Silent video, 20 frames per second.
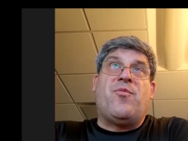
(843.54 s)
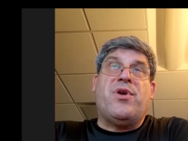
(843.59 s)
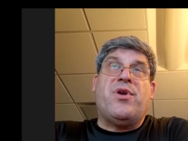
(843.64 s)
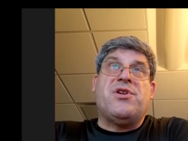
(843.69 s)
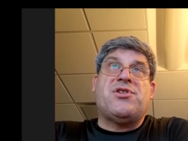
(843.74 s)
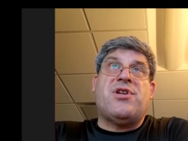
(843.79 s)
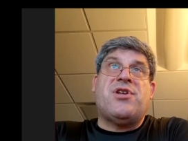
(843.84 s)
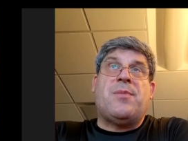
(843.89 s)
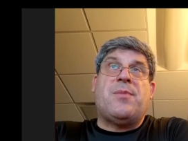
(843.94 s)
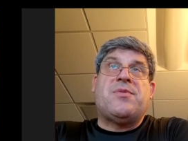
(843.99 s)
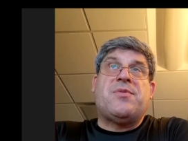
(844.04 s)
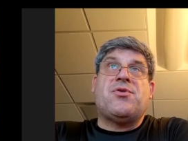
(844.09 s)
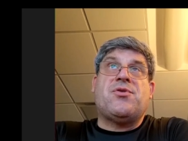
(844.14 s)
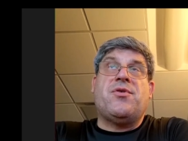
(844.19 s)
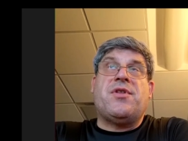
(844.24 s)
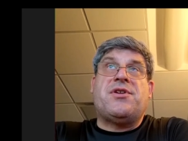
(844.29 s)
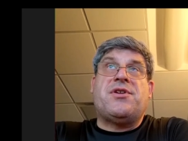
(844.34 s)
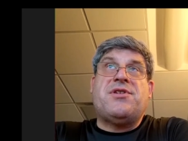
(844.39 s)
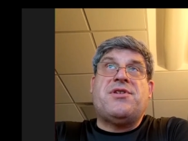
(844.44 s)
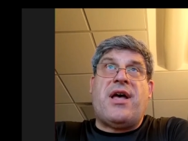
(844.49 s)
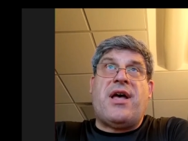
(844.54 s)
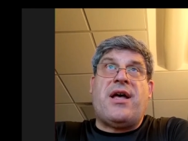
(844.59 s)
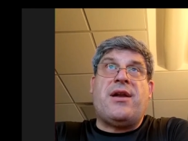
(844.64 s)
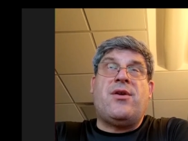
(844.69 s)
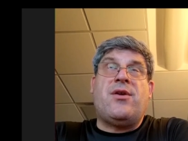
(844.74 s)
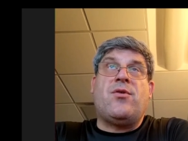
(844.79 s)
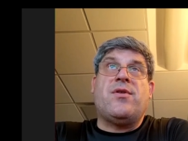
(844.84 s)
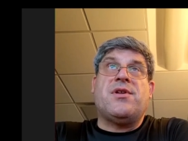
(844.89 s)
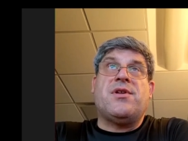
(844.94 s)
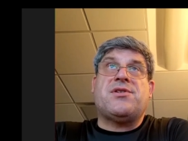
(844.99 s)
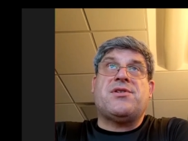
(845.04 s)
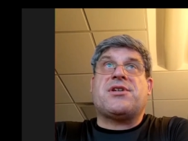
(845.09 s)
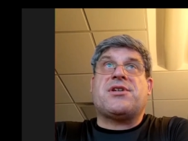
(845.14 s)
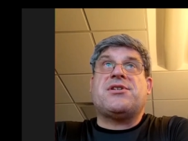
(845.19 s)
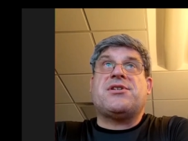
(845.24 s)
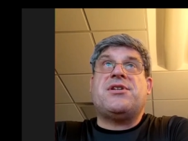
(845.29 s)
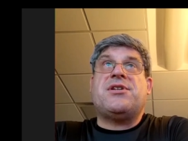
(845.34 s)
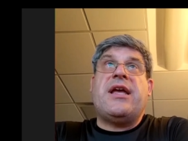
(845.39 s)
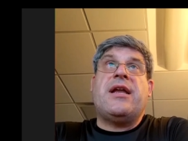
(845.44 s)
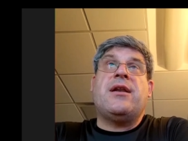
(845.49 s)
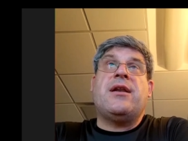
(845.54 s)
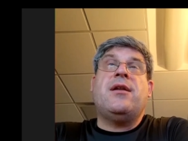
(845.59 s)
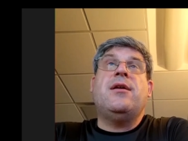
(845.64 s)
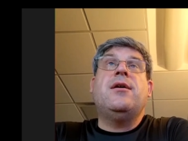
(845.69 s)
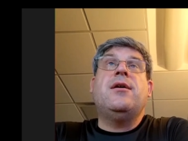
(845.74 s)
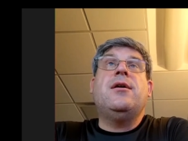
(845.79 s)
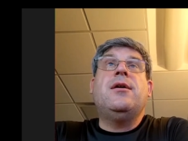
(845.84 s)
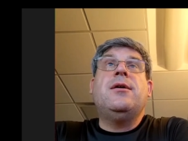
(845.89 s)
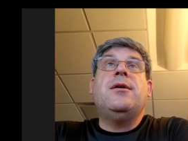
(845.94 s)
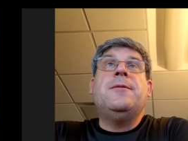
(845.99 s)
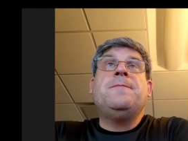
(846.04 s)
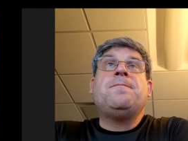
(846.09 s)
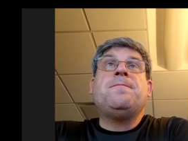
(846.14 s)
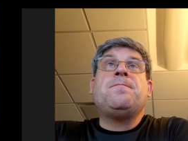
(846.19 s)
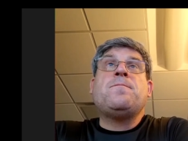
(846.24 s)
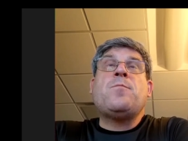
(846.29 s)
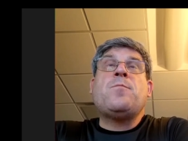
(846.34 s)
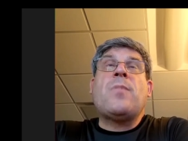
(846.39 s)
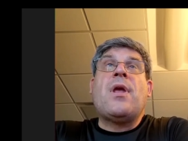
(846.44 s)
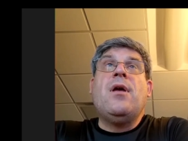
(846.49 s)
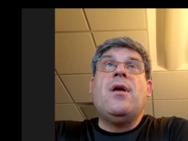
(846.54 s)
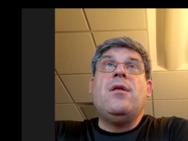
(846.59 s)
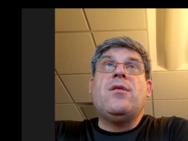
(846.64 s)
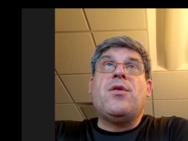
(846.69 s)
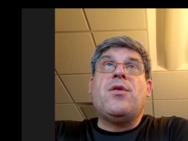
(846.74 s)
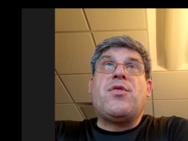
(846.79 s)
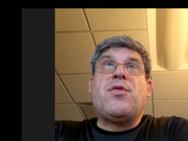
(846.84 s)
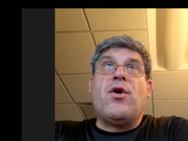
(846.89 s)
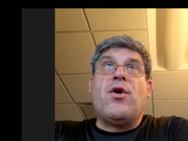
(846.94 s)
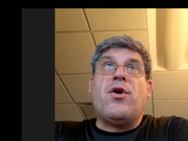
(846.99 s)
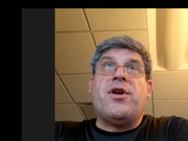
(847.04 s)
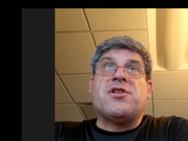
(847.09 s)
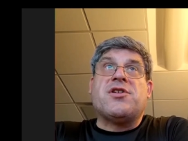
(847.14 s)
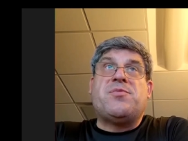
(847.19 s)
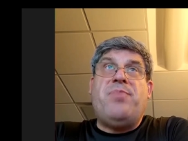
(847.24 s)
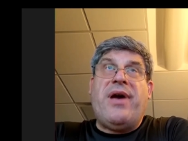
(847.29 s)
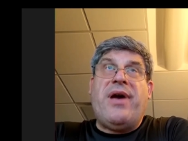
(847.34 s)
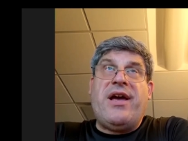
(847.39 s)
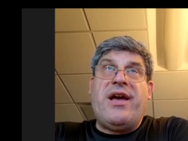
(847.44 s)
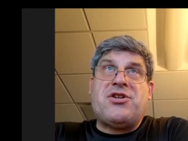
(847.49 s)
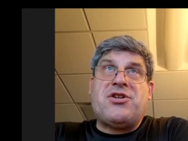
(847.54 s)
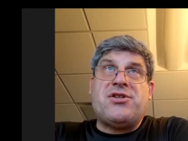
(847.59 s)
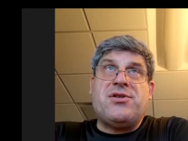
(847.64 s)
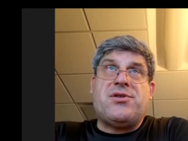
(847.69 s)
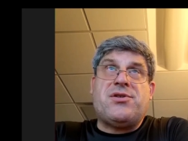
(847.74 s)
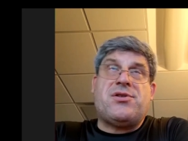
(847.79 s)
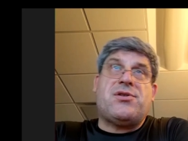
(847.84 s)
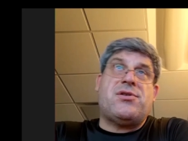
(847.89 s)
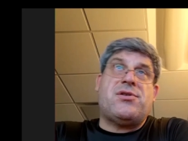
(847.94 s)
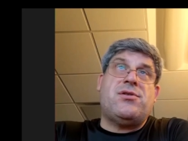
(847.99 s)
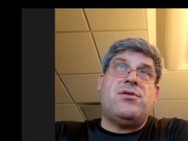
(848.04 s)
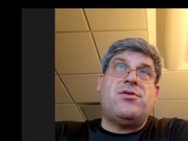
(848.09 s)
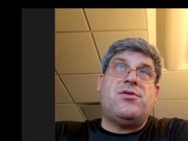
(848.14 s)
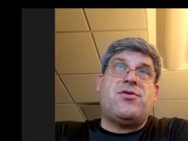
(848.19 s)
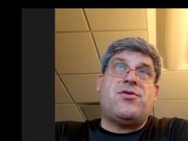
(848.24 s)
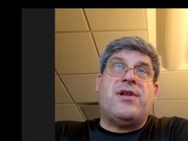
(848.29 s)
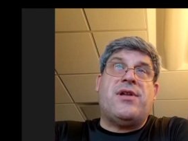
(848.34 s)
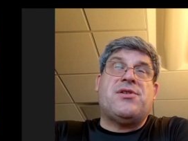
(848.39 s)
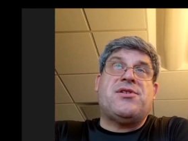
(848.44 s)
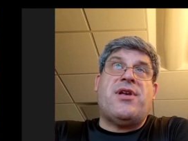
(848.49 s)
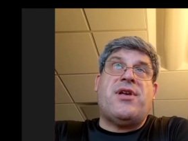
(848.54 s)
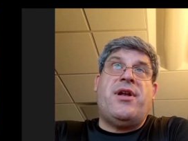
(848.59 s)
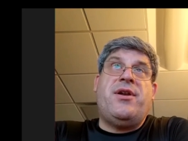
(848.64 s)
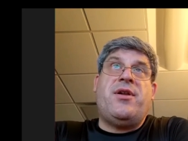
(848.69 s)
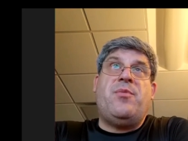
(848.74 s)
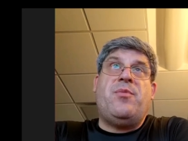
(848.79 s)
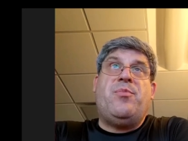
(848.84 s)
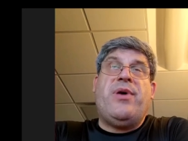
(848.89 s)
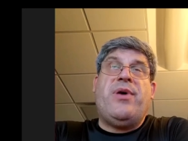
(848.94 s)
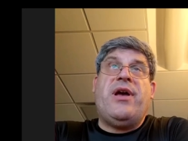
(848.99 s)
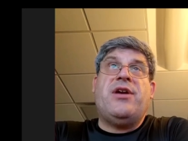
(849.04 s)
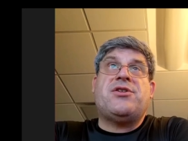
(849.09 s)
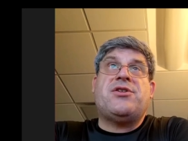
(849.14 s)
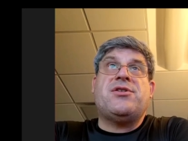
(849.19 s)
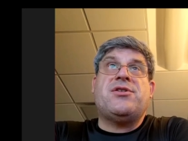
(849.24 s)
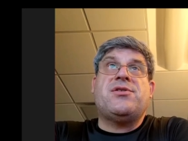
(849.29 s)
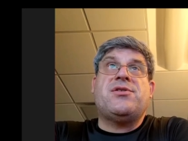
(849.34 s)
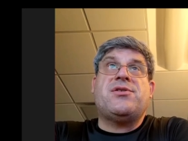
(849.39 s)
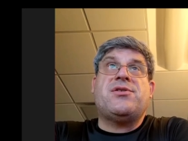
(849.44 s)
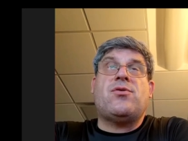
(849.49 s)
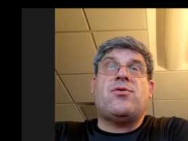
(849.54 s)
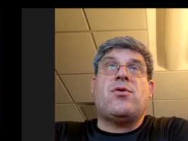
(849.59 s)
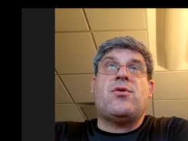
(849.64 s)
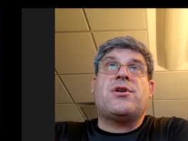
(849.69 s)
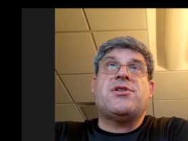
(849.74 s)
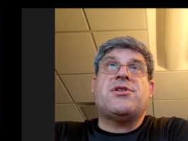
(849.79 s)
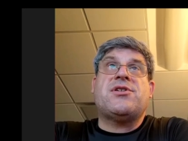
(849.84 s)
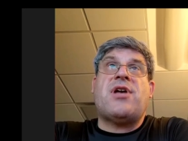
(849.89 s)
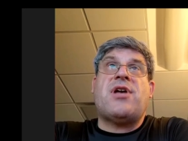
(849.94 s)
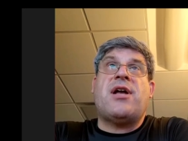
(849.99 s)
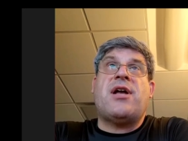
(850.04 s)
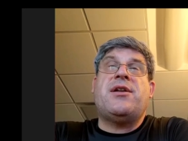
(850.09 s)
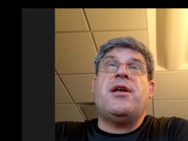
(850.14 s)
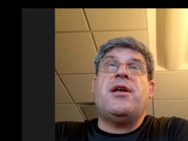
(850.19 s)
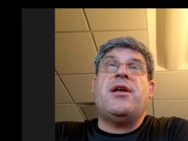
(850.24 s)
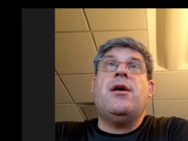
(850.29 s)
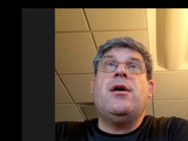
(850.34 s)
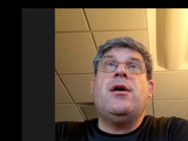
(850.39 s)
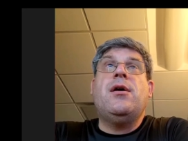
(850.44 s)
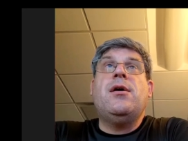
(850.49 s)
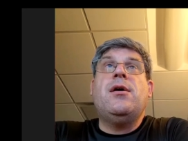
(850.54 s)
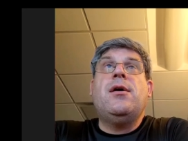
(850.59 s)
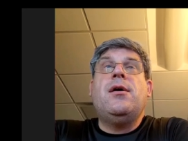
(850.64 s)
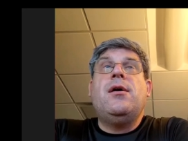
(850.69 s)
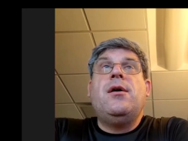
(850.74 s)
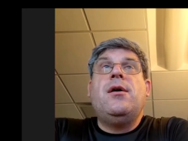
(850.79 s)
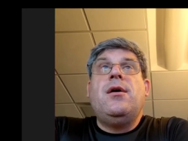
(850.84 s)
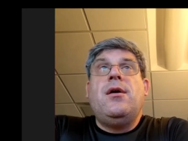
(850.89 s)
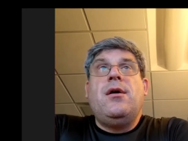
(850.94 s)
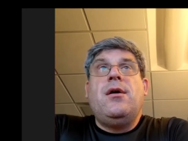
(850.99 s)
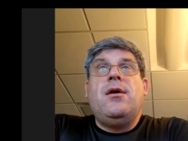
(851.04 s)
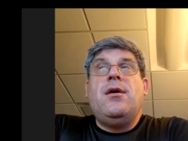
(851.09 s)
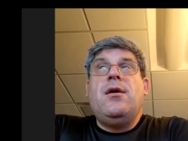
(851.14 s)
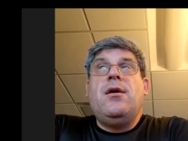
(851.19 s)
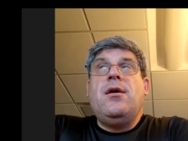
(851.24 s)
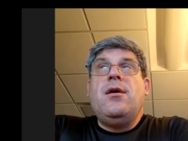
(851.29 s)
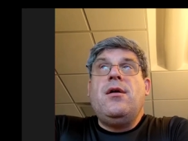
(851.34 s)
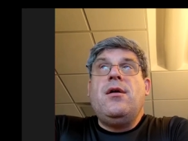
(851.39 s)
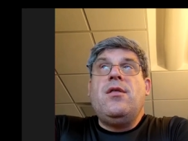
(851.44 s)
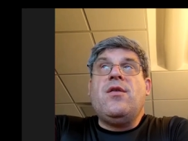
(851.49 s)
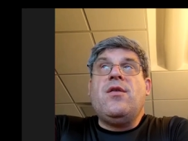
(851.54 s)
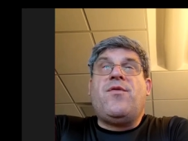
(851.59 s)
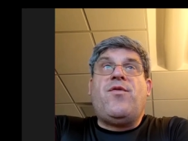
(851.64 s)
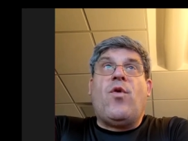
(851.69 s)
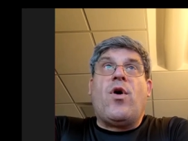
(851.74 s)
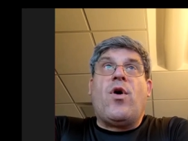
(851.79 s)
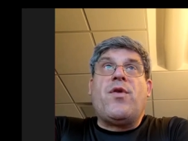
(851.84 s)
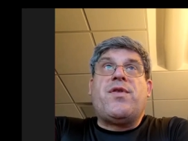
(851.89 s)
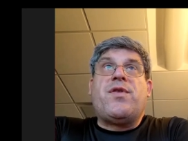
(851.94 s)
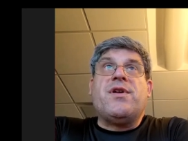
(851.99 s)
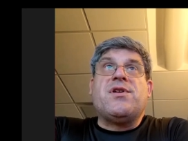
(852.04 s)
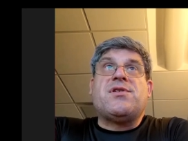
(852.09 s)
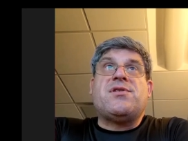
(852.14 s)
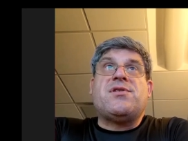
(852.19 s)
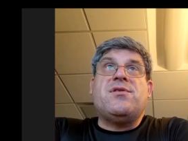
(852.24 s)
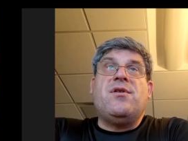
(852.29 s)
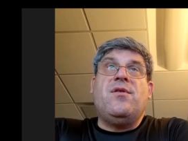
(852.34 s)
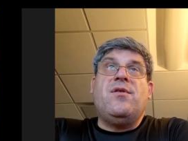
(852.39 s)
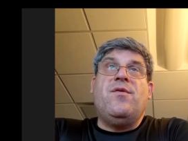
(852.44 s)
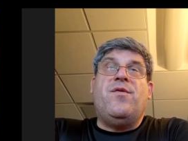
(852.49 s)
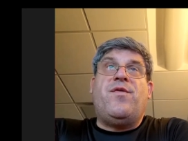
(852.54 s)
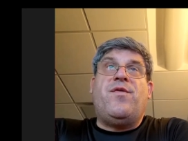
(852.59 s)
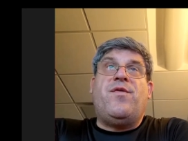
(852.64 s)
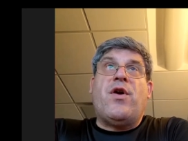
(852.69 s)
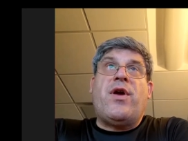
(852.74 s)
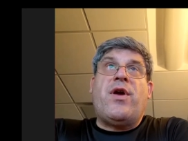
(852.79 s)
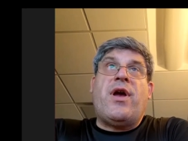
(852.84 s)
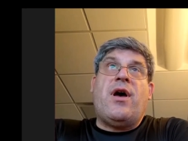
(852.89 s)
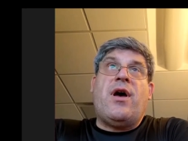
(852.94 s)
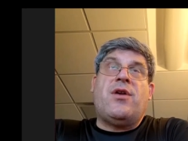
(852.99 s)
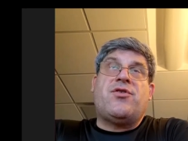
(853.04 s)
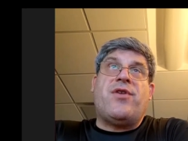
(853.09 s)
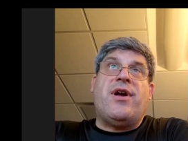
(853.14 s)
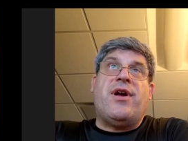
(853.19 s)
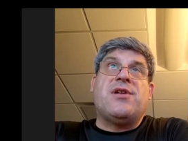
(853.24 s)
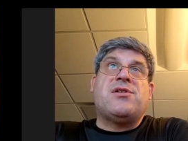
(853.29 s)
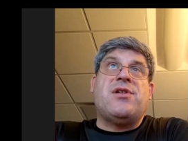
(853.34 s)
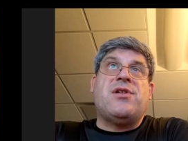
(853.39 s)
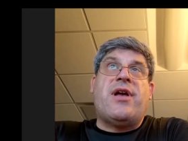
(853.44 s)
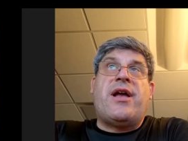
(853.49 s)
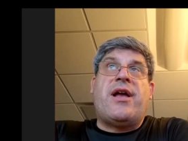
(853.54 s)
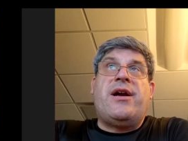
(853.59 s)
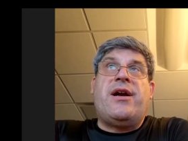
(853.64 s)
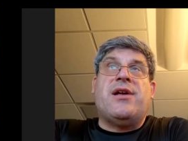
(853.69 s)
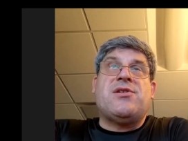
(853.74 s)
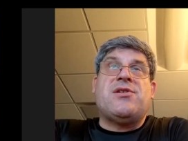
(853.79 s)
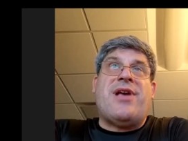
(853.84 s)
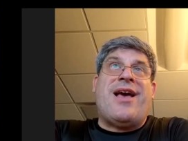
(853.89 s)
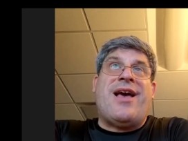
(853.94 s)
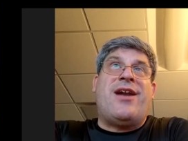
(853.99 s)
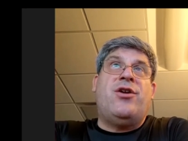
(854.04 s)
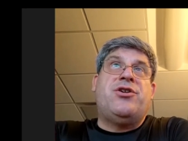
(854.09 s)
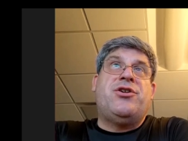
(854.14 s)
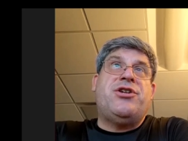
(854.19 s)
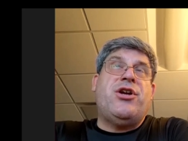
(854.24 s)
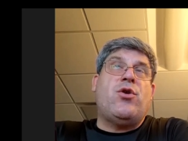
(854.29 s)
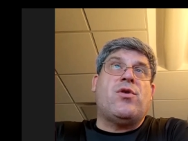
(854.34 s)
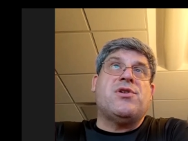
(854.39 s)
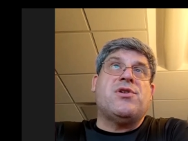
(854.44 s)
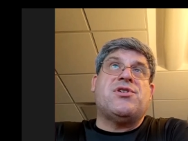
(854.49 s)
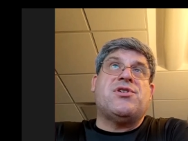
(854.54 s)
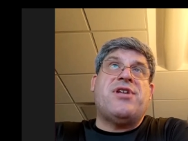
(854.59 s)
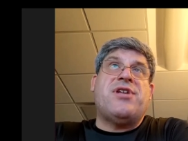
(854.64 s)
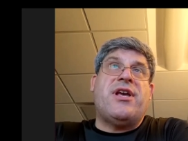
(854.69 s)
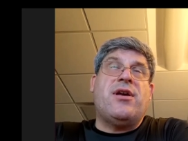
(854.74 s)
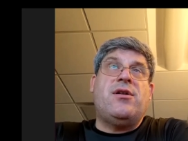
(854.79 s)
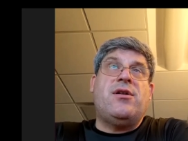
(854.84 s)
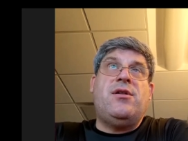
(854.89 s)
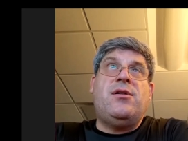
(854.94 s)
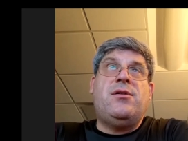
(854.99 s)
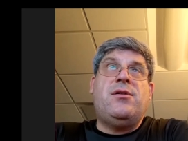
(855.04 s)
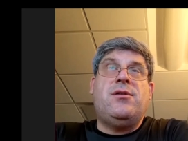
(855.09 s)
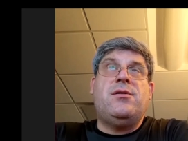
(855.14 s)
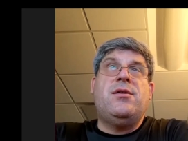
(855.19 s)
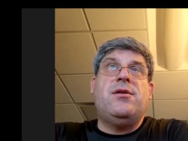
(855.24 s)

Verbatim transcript: precepts or the 10 or the 16. The third is patience, transcendent patience or kshanti. The fourth is virya, translated as energy or zeal